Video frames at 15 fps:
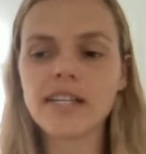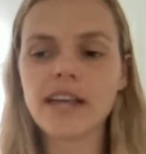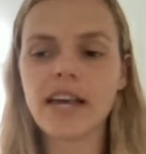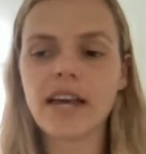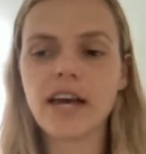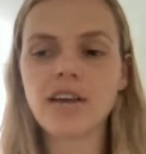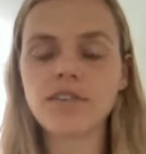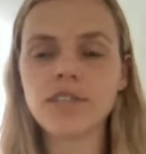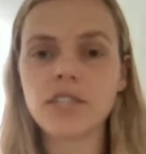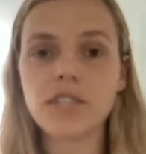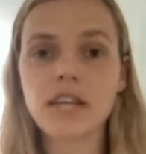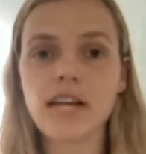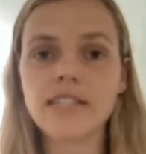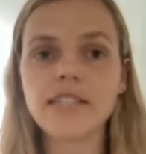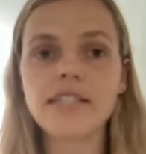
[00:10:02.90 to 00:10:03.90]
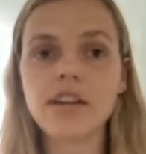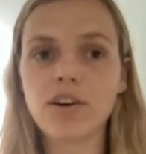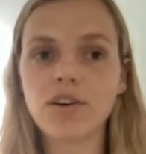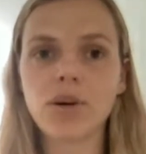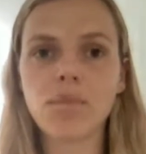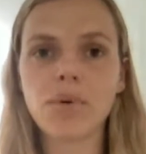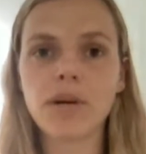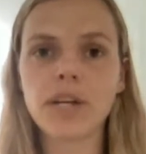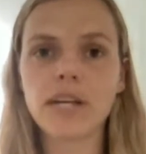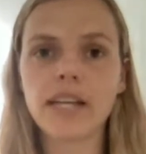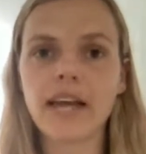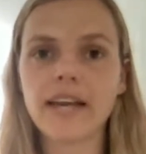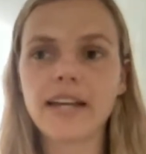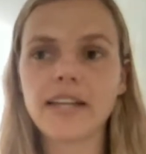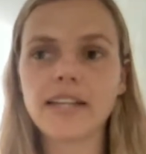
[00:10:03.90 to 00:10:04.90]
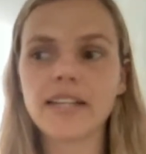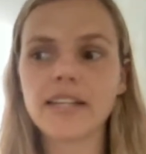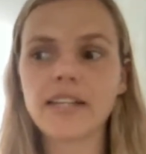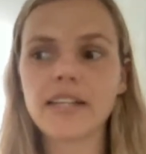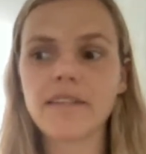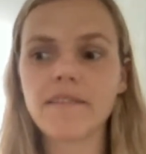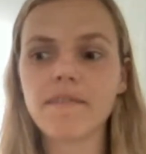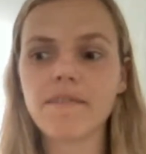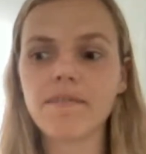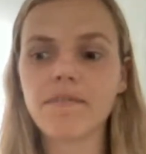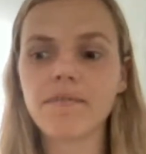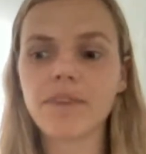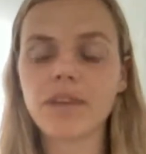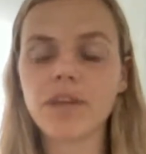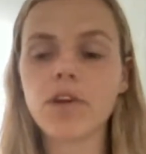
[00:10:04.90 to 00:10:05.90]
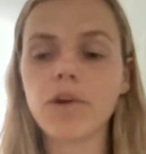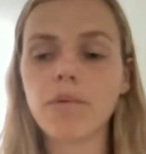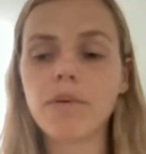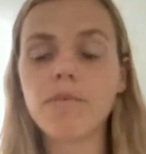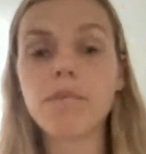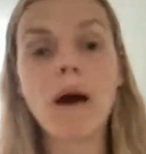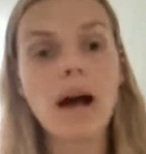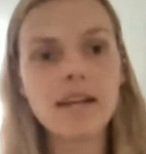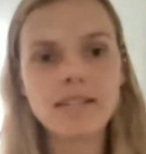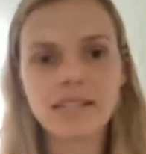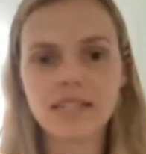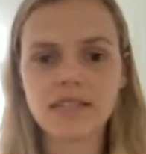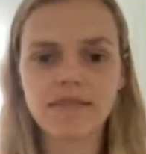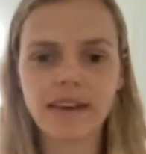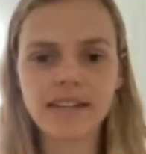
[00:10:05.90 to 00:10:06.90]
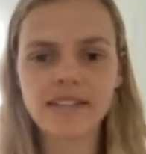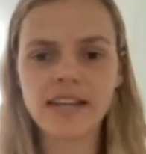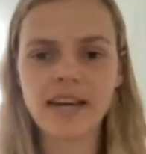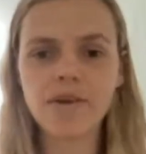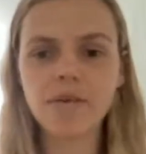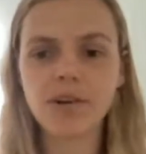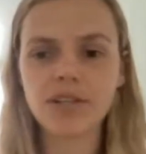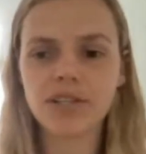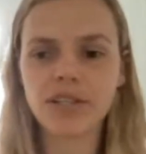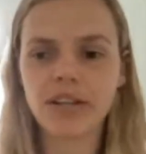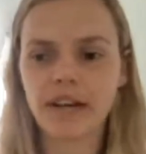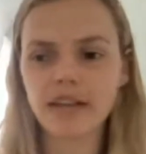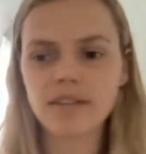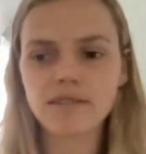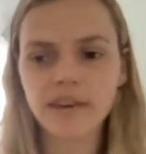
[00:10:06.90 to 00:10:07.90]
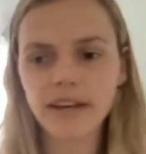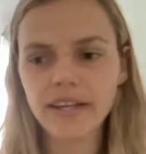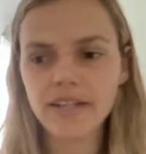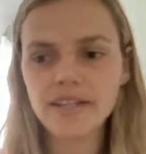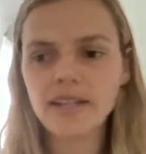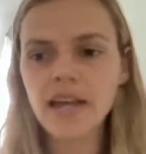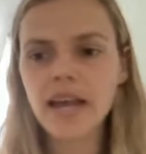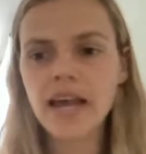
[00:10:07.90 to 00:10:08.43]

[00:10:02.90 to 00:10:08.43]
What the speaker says: in there are designed to tell your body, like, we've passed this phase now, we're into the next phase.